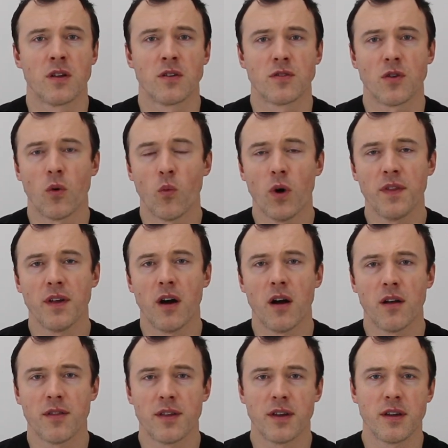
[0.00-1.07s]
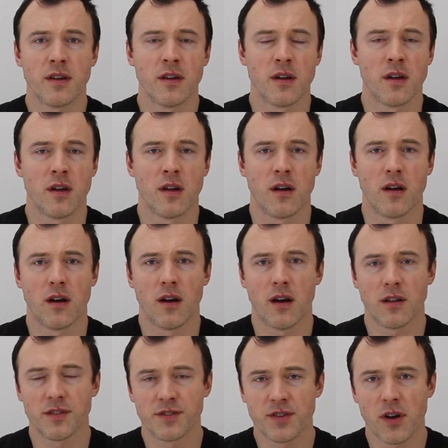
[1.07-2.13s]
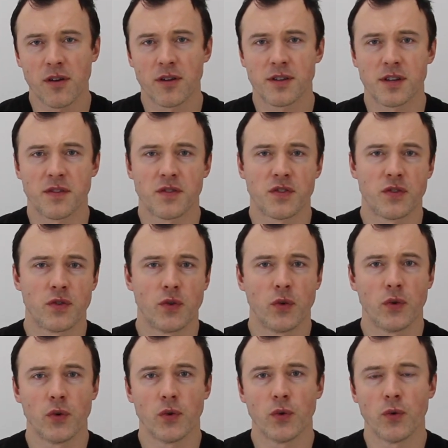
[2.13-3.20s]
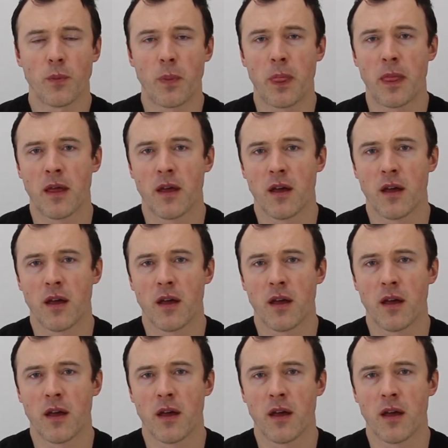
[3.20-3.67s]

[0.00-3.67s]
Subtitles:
So what are the alternatives to